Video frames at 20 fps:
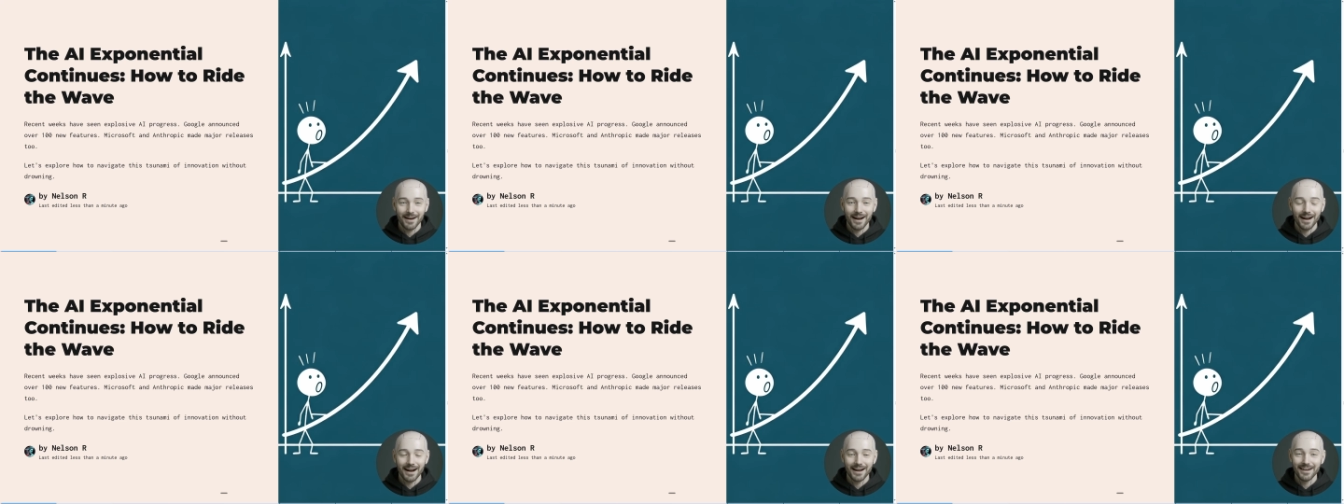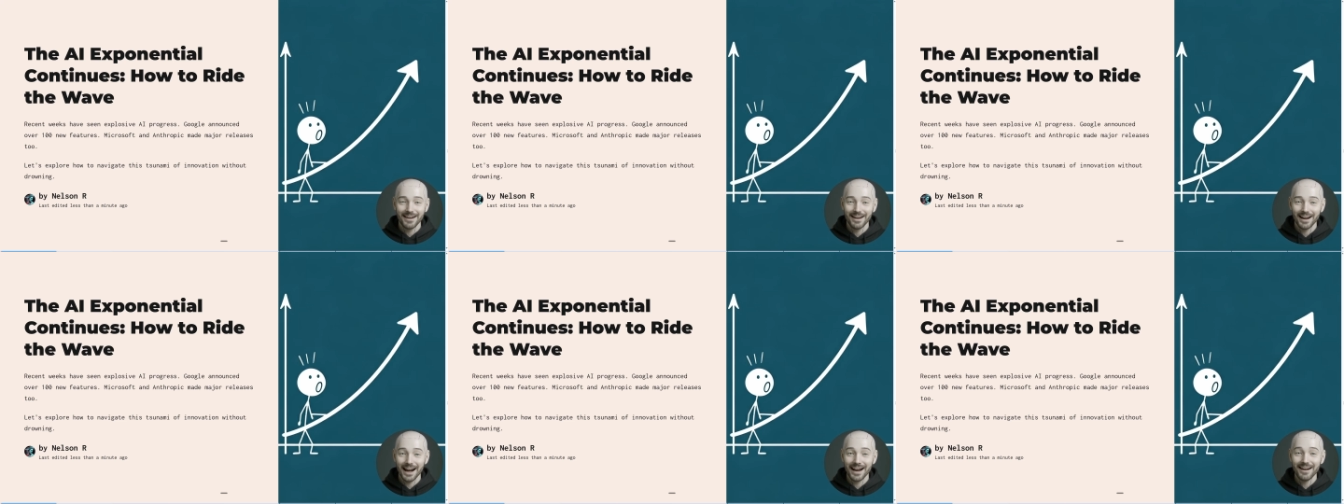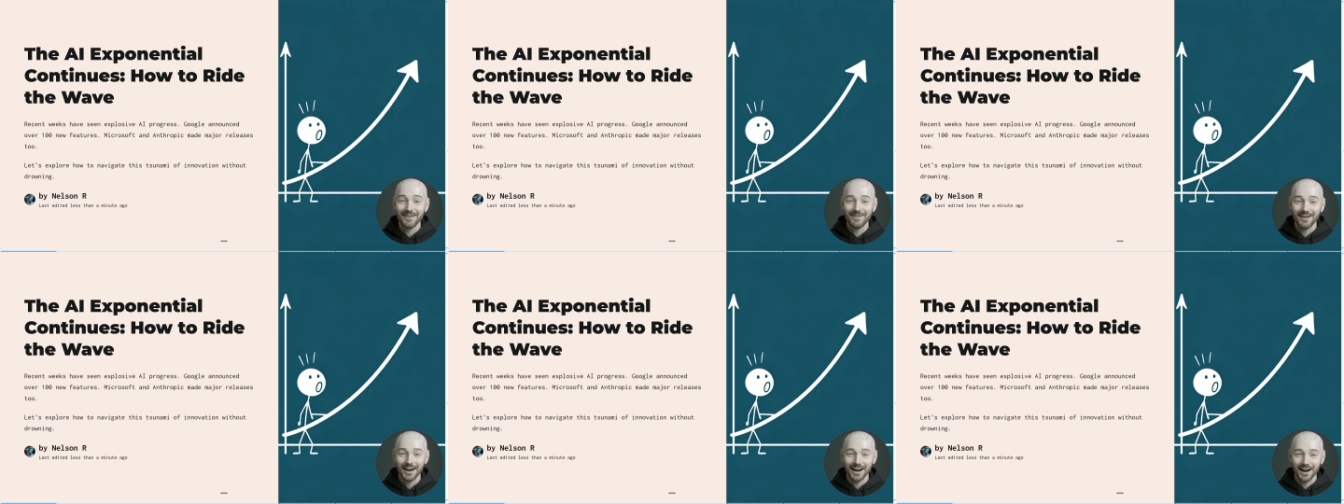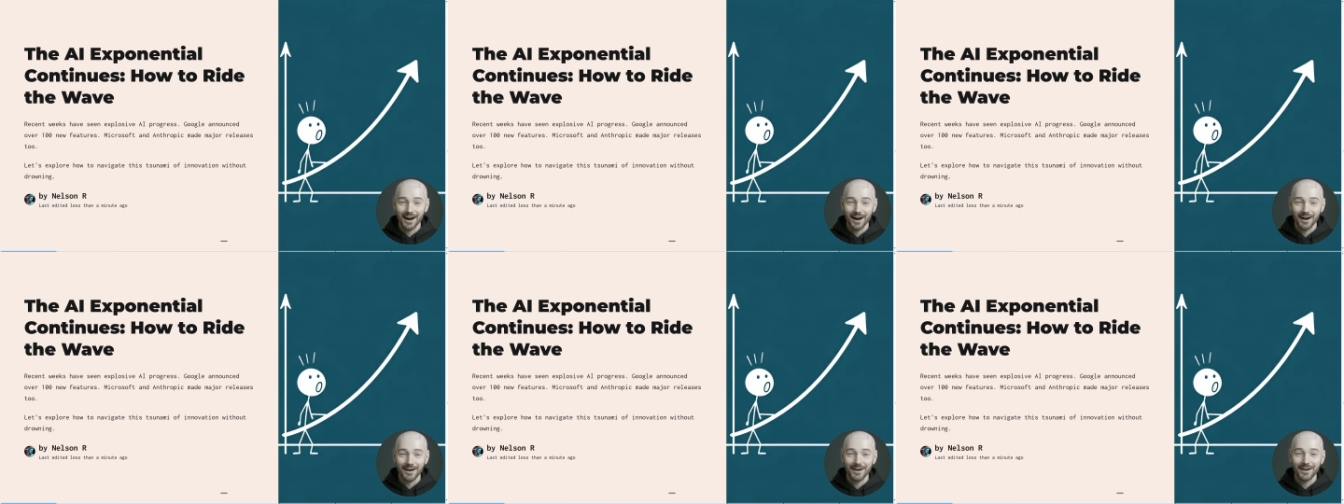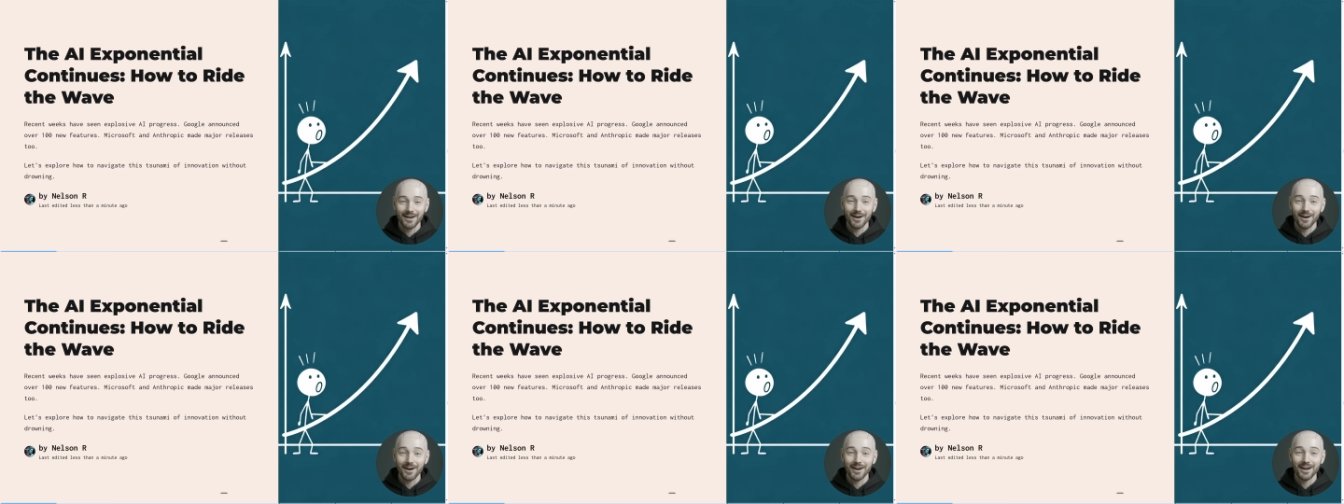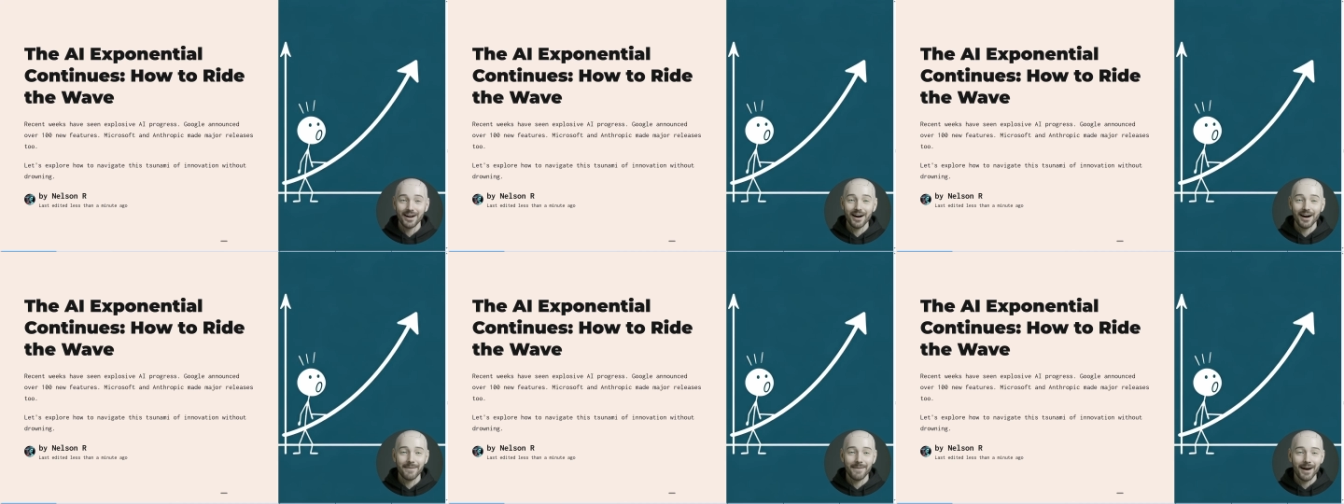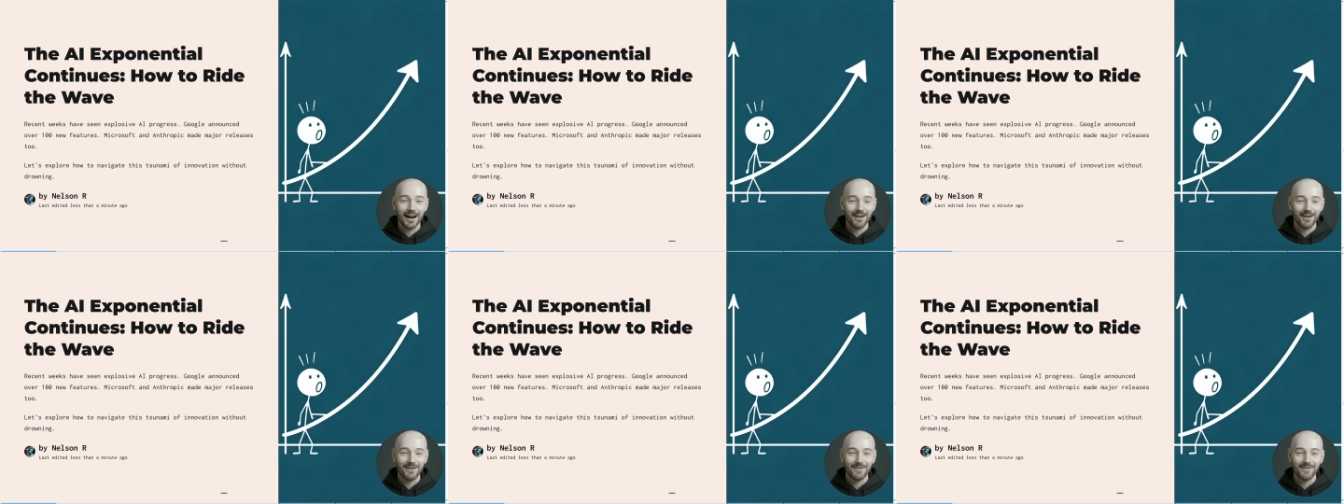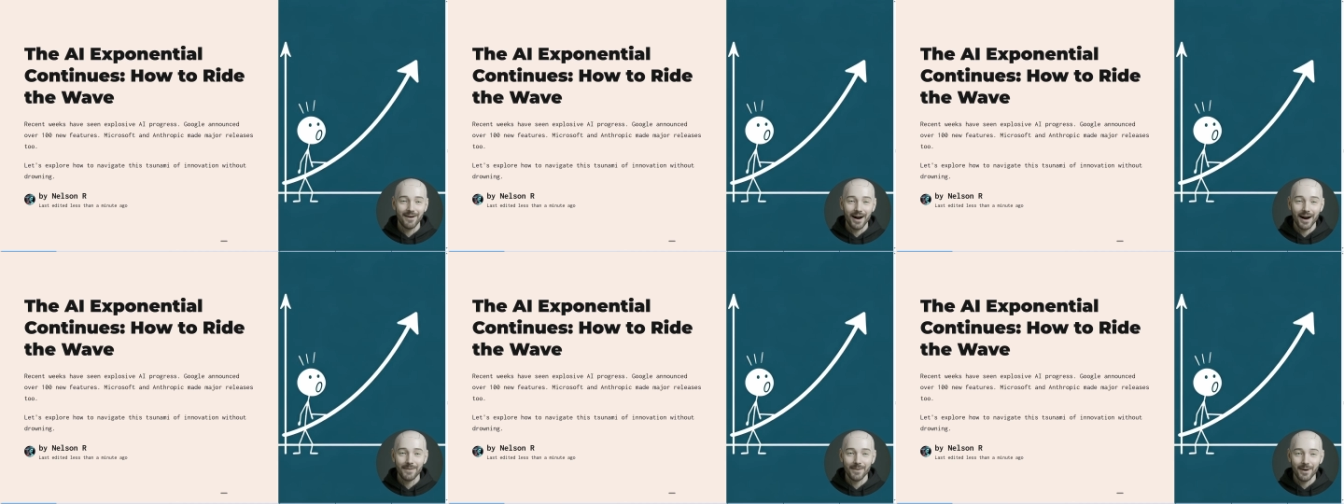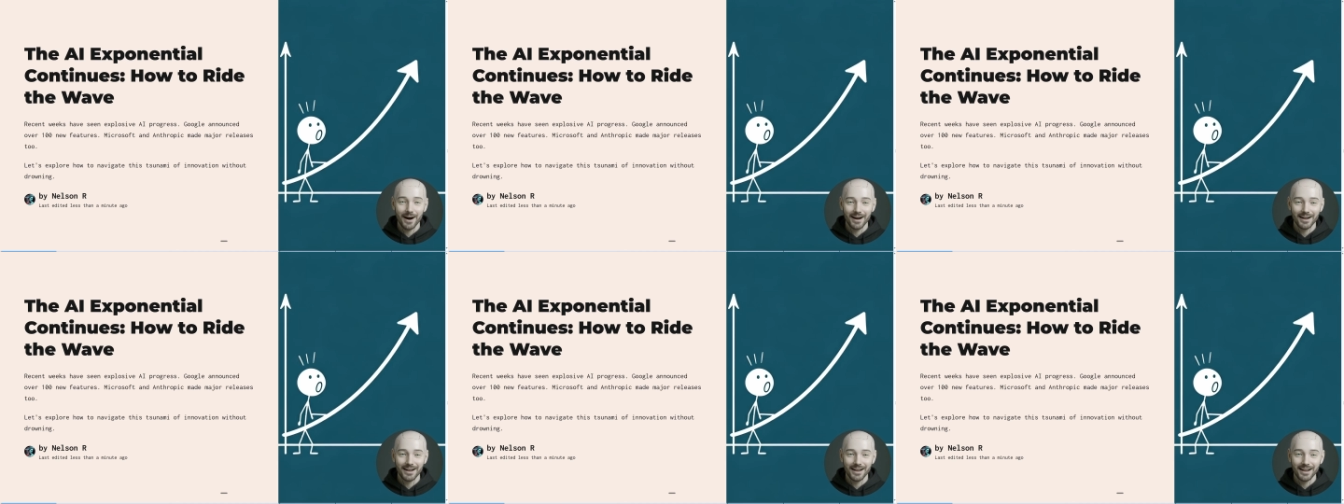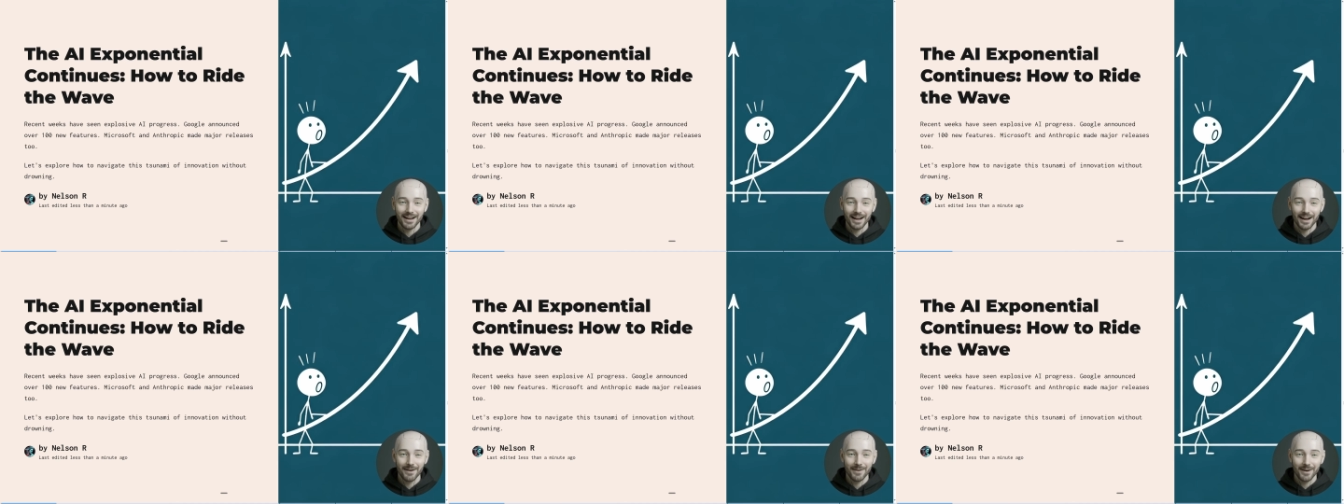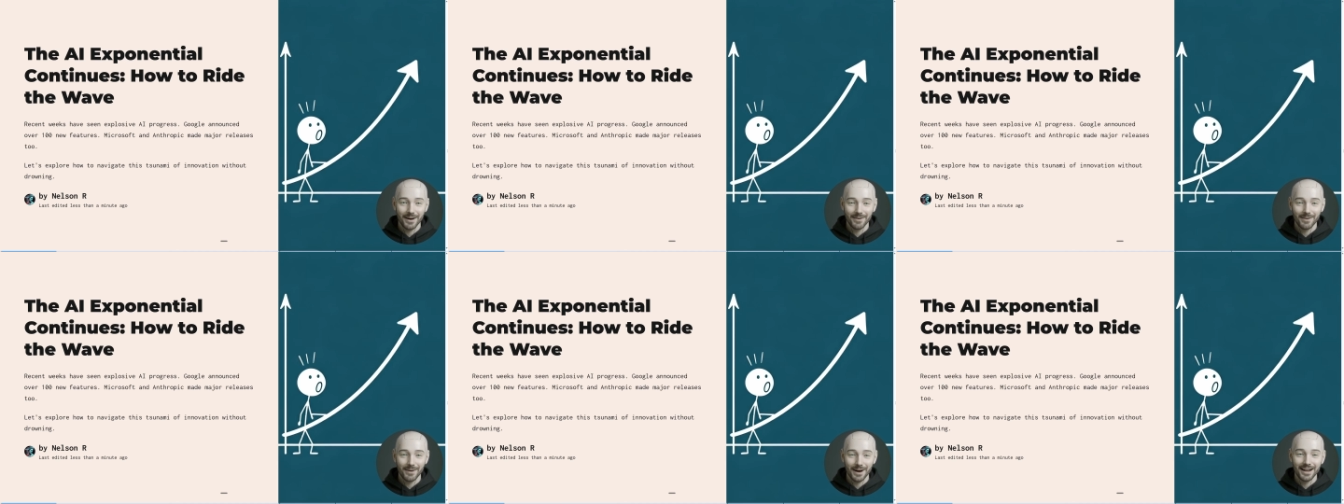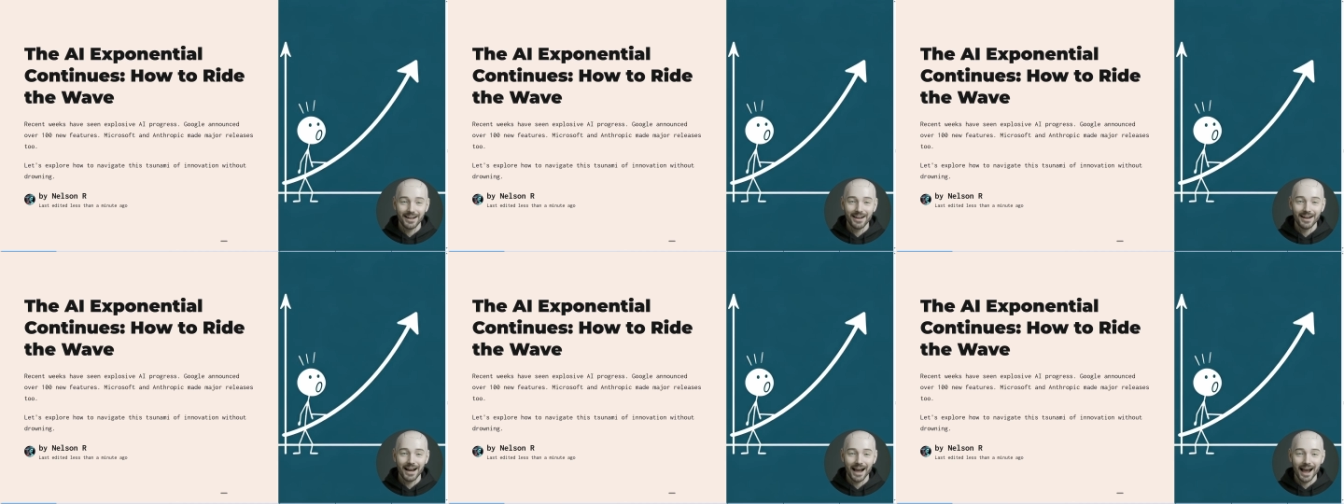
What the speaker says: In today's video, you'll learn a mental framework to deal with recent